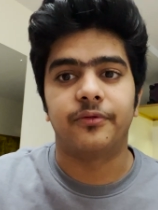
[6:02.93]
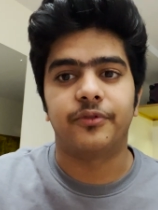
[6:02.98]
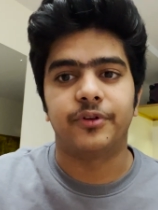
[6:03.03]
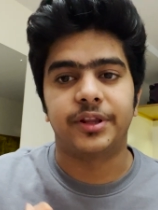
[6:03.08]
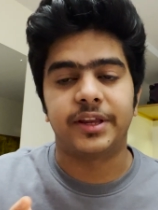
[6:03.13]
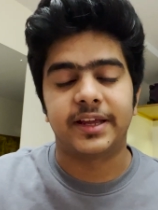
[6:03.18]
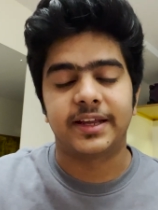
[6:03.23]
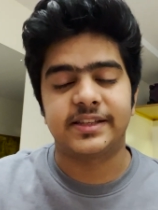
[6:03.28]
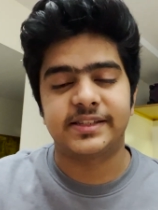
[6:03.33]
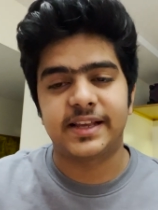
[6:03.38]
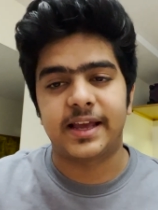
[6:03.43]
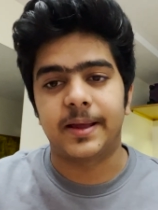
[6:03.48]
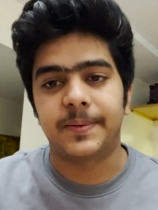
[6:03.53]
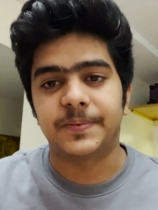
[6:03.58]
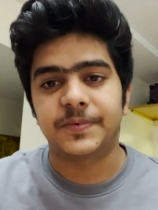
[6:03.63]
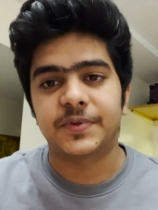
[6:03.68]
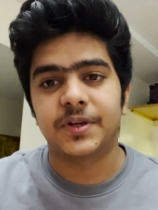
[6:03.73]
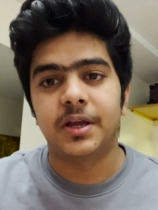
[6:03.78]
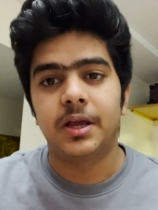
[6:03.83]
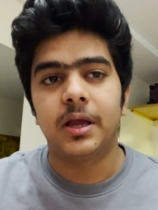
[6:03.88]
for the
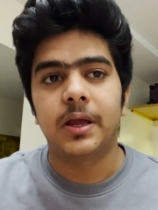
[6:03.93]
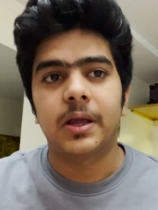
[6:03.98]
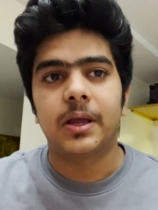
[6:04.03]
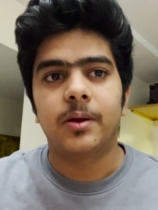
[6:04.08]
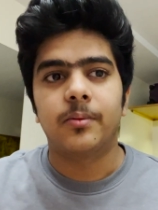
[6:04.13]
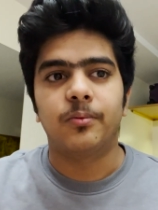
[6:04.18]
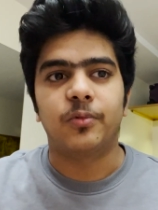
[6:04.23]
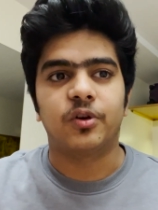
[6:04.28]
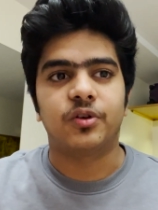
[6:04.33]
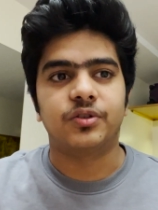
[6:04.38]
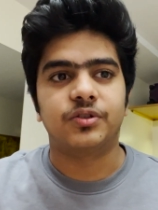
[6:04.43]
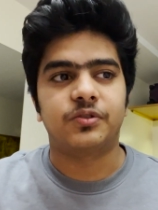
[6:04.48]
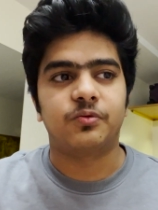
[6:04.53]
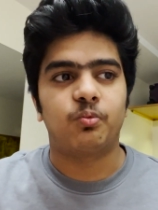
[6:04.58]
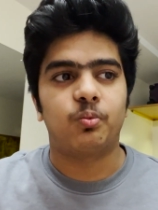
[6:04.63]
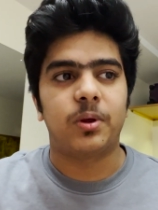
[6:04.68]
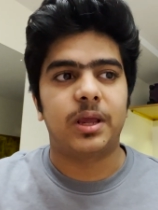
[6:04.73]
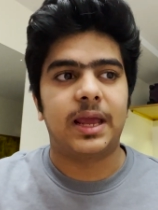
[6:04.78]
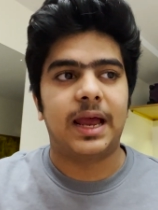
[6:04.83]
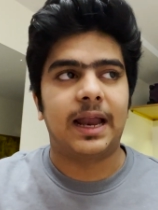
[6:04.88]
exams, because
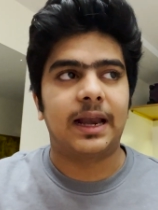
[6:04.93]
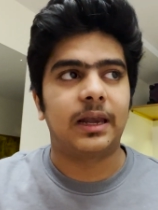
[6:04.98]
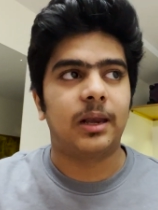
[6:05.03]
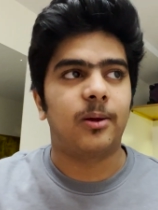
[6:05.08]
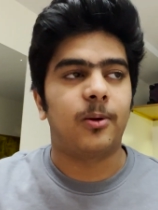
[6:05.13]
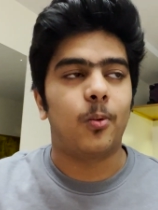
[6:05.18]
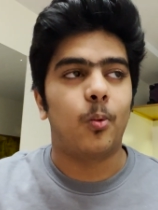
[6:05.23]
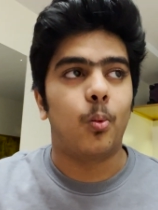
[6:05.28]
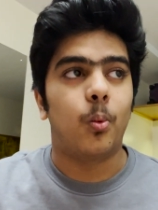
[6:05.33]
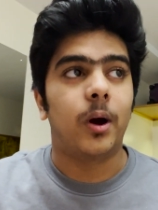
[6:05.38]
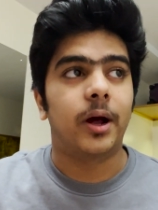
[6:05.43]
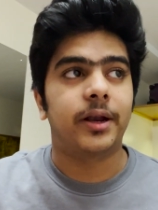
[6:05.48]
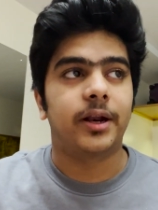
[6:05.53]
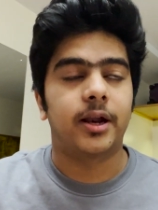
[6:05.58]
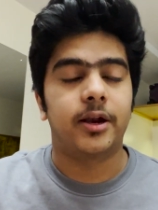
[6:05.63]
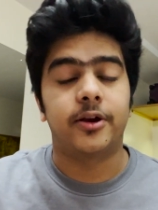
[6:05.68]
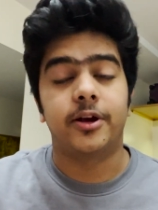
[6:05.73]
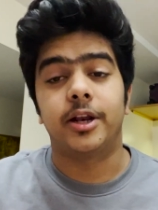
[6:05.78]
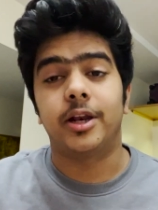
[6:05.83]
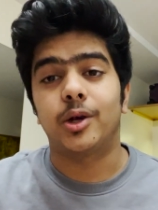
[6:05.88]
we had like
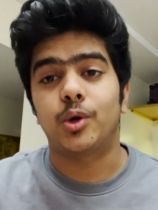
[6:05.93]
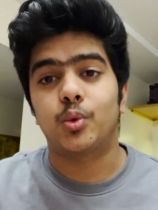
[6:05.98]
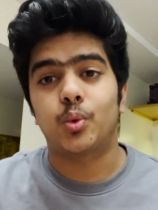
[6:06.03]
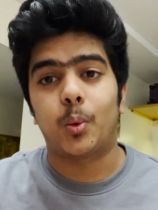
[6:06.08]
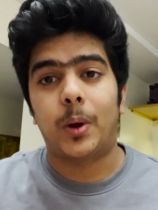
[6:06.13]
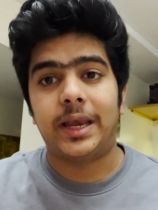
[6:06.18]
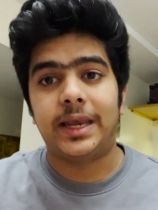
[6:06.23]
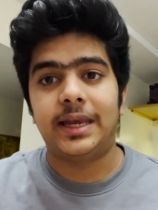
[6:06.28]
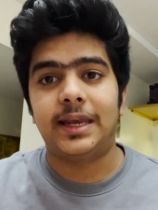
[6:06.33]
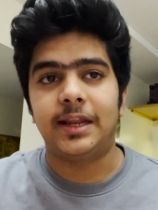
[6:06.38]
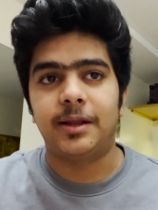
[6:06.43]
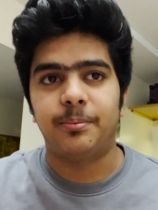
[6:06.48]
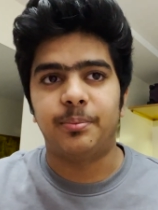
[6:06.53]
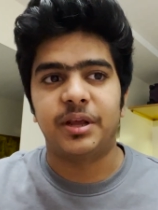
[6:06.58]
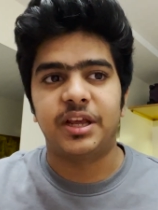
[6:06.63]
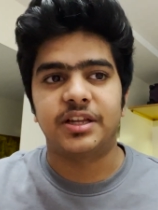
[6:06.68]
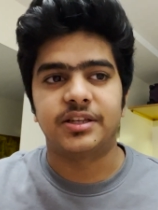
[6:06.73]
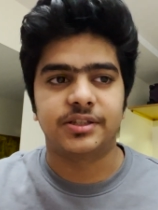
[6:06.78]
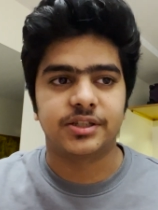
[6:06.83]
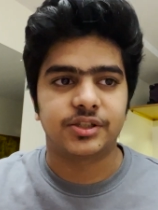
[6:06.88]
120
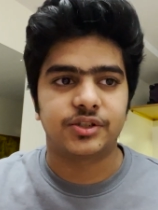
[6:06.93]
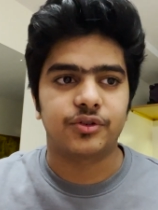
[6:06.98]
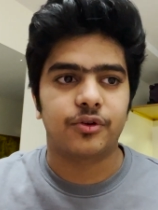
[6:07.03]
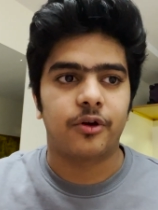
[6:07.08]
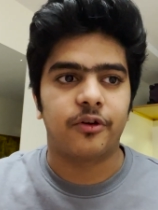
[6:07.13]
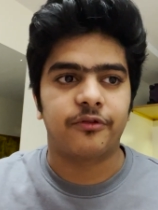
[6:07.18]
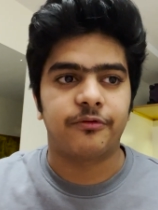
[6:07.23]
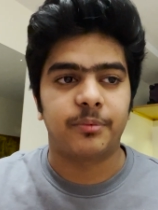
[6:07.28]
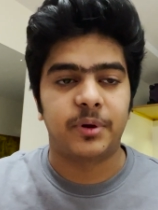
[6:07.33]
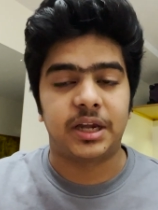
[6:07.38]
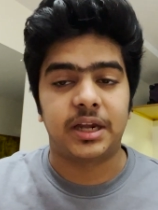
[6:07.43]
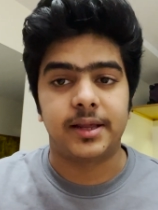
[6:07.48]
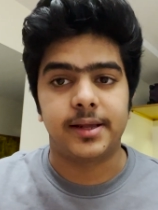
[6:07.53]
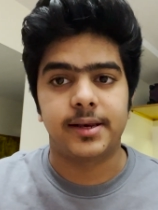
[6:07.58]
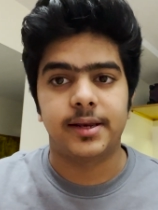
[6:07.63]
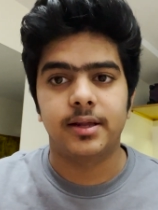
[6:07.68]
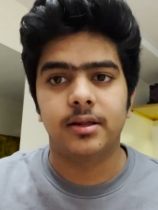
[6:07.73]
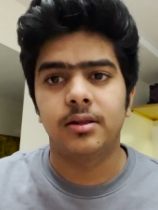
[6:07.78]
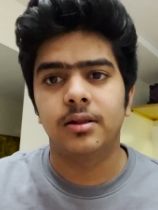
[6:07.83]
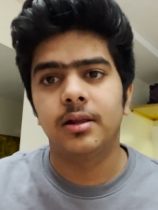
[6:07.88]
pages of
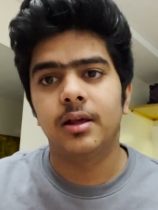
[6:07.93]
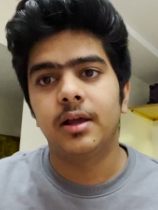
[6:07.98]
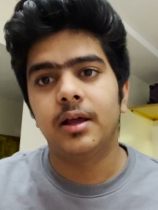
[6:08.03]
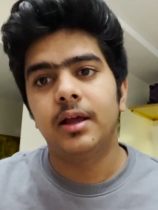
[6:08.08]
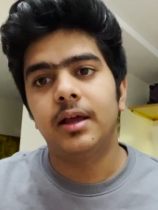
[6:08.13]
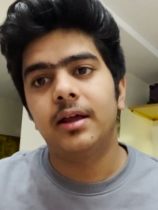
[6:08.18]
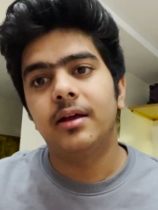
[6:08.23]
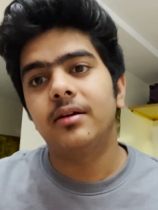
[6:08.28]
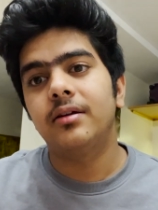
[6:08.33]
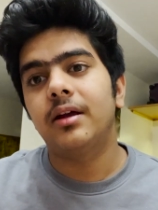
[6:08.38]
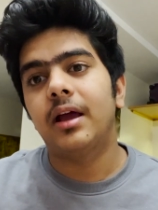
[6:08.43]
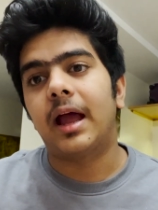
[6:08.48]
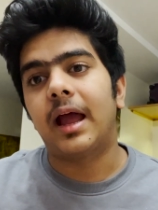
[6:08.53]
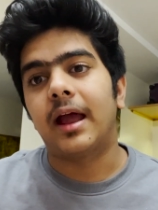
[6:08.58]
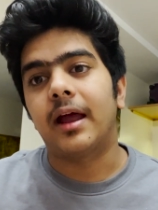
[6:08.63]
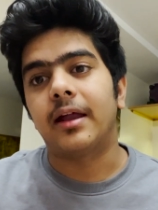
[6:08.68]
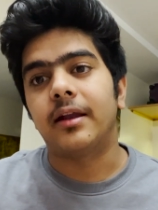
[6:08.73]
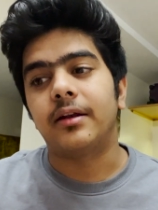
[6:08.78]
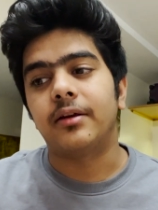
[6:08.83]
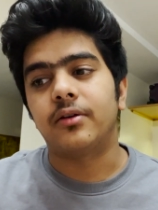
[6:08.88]
material,
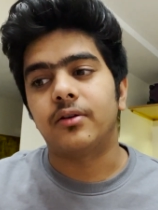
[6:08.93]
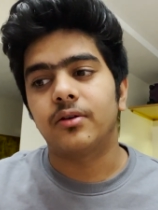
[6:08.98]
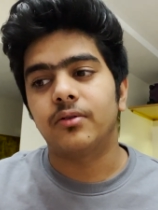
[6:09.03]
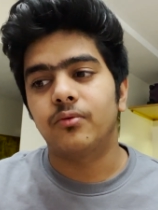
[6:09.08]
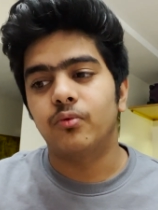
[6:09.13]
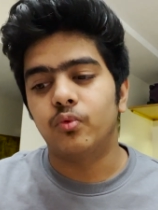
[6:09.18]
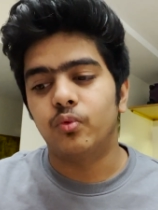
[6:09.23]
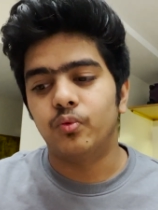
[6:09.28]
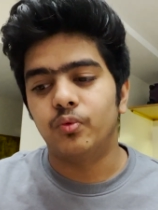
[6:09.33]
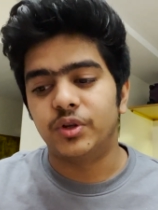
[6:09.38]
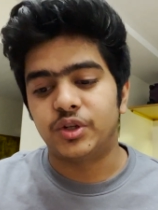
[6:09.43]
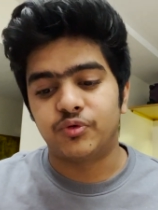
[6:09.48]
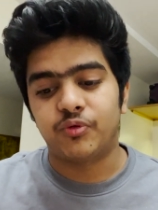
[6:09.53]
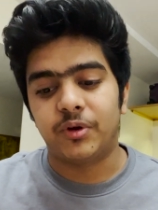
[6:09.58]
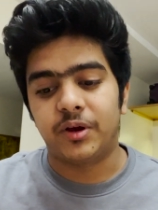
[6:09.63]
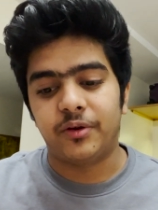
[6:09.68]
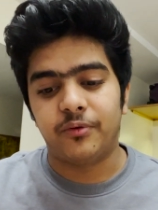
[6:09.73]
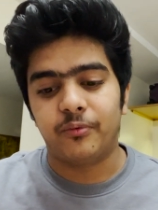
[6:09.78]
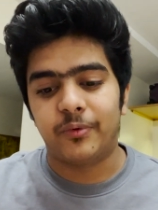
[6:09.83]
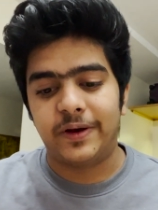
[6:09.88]
and which
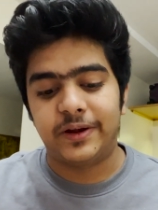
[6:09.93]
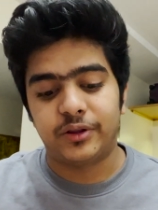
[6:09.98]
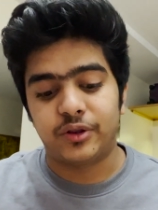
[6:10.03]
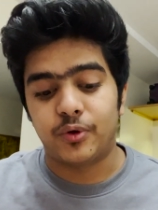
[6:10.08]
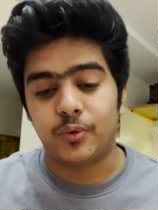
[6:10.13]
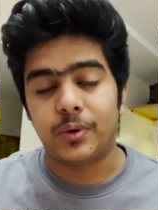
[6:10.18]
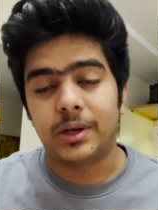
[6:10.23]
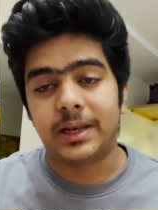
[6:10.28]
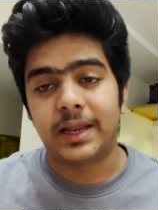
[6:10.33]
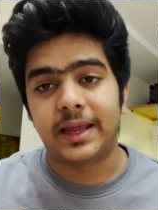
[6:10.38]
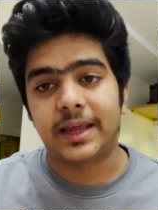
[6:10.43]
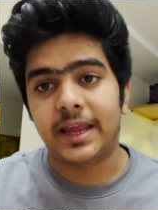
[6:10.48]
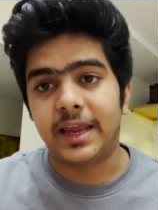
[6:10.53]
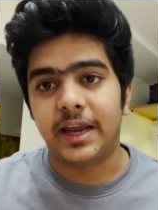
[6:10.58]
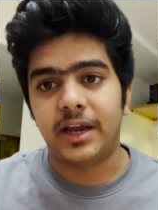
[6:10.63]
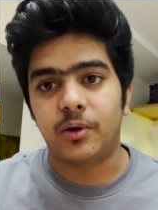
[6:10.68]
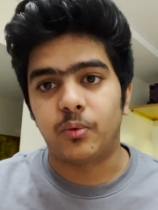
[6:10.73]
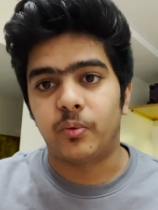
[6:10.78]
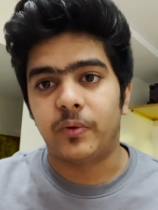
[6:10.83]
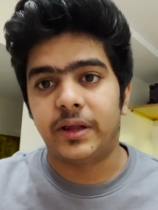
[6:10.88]
we went through in like
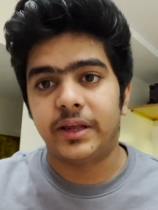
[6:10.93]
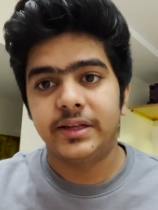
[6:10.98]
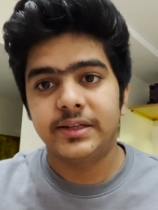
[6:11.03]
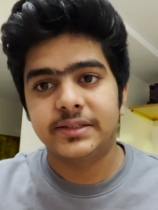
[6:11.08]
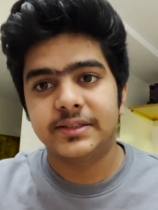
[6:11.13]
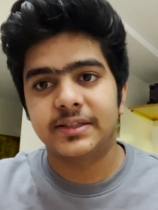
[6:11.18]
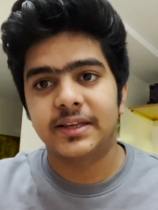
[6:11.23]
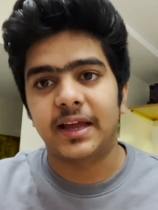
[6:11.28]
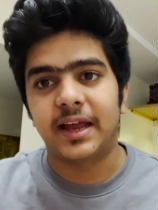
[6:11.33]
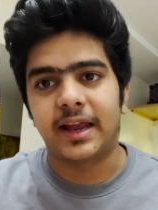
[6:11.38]
8 weeks.